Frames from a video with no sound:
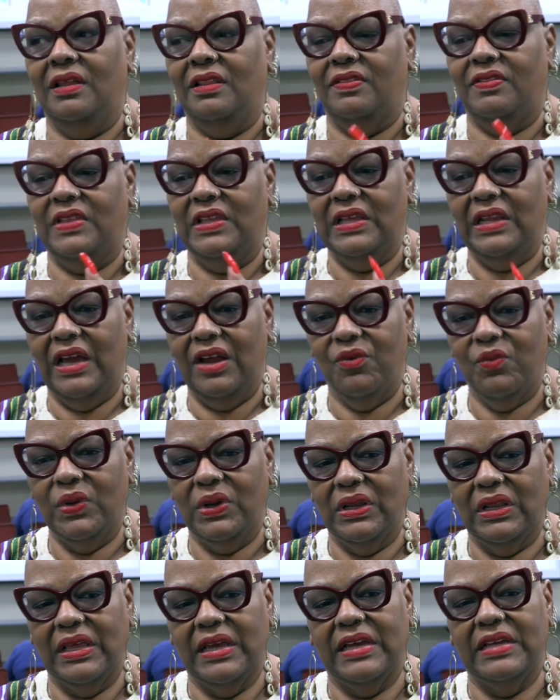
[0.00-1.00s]
Then I
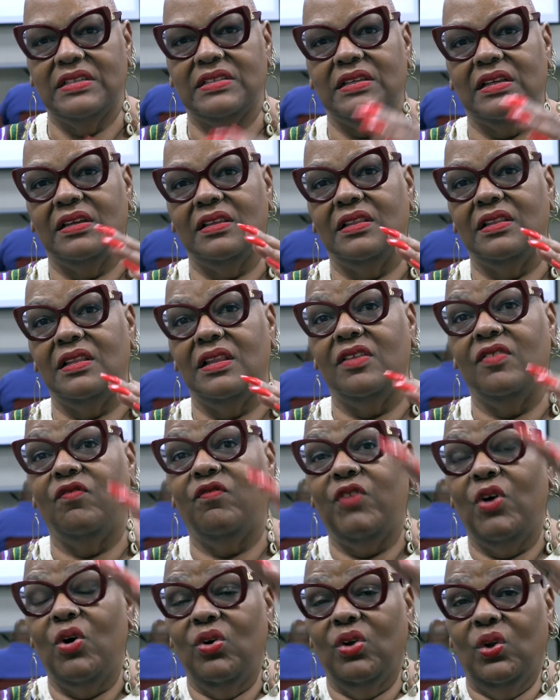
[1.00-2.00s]
realized
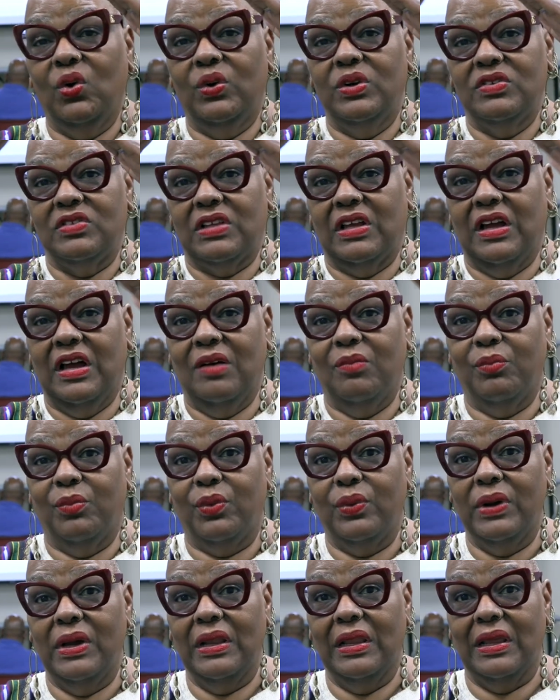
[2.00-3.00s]
folklore is the
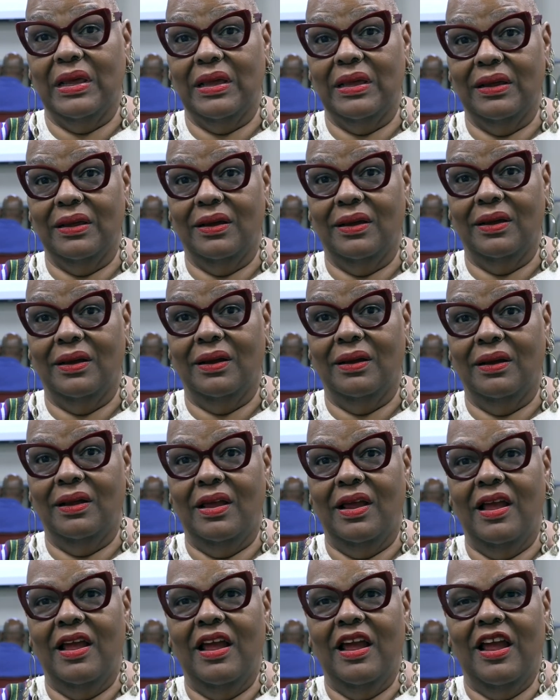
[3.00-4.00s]
umbrella,
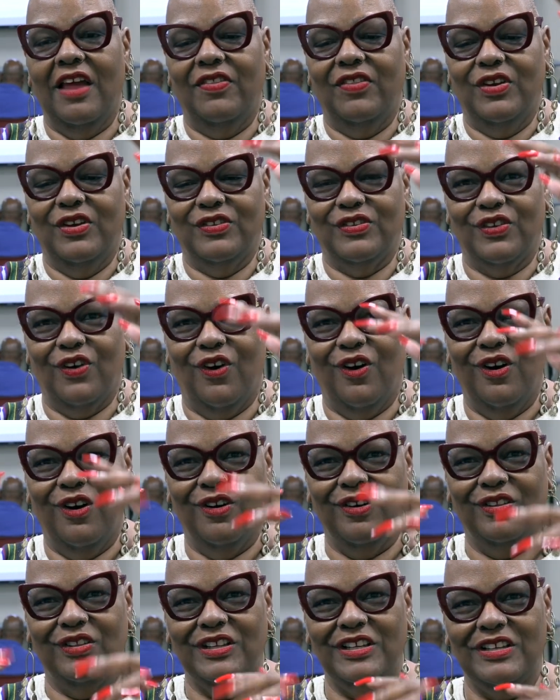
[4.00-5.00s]
and there's
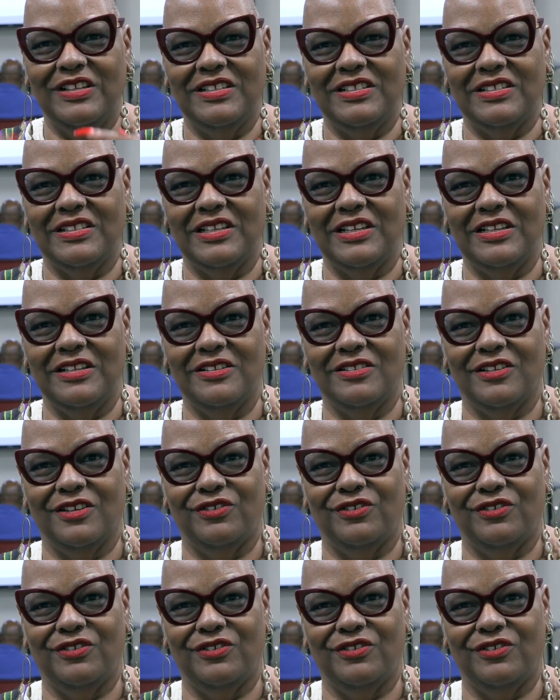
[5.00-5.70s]
all these things